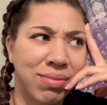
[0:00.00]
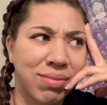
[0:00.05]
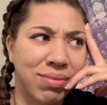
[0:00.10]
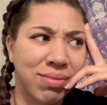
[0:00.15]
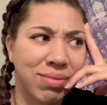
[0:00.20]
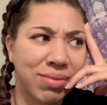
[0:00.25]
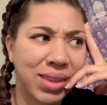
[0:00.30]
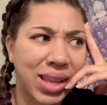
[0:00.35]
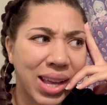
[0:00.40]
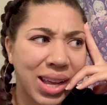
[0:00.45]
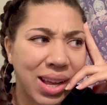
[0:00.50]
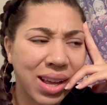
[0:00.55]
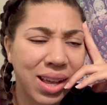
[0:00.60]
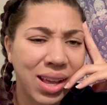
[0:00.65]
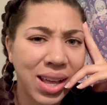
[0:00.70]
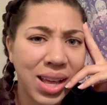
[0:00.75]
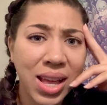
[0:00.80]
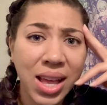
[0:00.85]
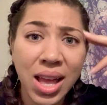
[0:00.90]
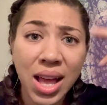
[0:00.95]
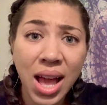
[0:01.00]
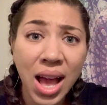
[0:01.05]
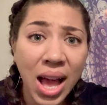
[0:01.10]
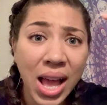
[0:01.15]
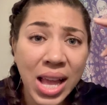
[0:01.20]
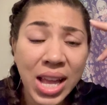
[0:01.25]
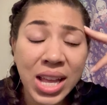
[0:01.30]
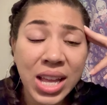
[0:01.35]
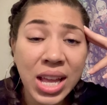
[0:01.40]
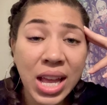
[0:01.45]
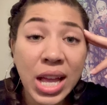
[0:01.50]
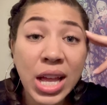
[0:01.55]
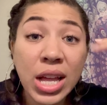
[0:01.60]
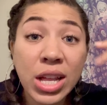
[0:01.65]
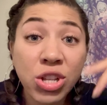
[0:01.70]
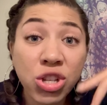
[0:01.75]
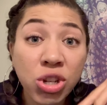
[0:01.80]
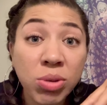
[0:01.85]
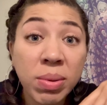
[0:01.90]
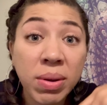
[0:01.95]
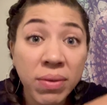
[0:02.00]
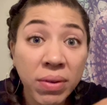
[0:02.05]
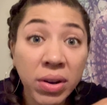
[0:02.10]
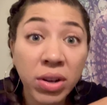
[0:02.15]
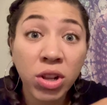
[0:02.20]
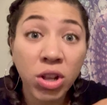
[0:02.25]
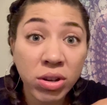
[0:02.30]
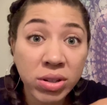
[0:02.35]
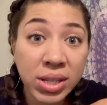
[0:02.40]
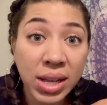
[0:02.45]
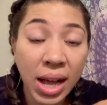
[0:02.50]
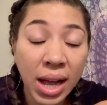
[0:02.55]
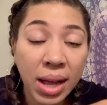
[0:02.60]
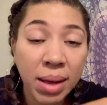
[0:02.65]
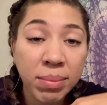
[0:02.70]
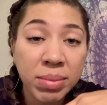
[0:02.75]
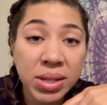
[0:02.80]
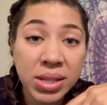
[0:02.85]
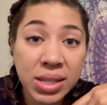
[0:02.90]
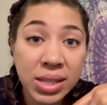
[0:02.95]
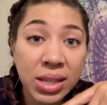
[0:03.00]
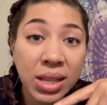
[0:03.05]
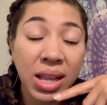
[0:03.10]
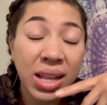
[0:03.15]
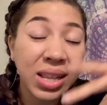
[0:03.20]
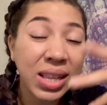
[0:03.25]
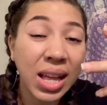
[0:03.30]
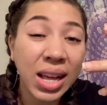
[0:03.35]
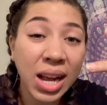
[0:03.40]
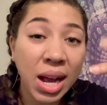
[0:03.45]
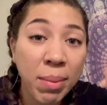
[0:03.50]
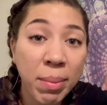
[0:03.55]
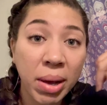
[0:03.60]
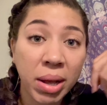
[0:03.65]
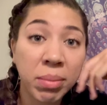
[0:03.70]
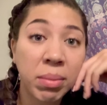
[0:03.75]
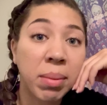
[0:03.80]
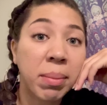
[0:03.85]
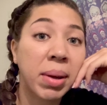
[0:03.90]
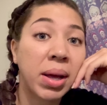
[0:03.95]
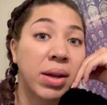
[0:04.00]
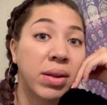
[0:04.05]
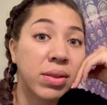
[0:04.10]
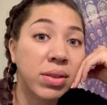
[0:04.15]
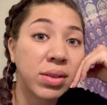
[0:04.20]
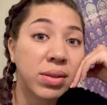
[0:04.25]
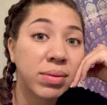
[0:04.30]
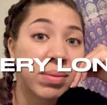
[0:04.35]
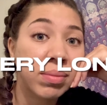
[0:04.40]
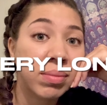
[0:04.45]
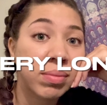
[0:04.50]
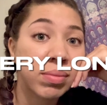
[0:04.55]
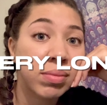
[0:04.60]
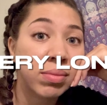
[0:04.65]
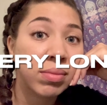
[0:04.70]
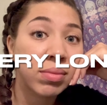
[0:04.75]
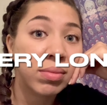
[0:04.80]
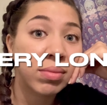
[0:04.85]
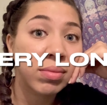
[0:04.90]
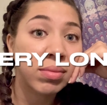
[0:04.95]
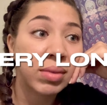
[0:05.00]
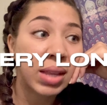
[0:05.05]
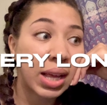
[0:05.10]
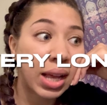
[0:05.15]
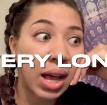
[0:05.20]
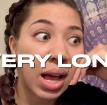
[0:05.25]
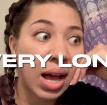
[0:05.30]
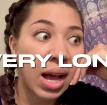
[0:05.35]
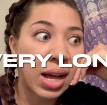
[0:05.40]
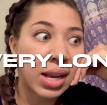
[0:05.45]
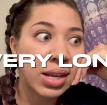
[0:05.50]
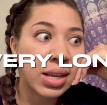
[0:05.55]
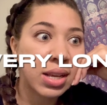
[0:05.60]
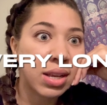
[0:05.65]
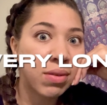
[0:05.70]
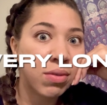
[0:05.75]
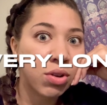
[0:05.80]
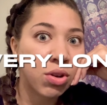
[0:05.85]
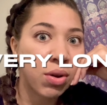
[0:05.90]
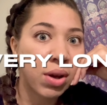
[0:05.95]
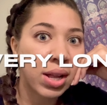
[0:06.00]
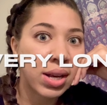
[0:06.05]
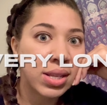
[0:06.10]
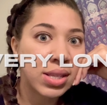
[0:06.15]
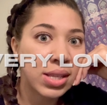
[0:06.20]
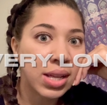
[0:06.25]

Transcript: Like, it took me a very long time to let that come out of my mouth. Like, I didn't even know how to say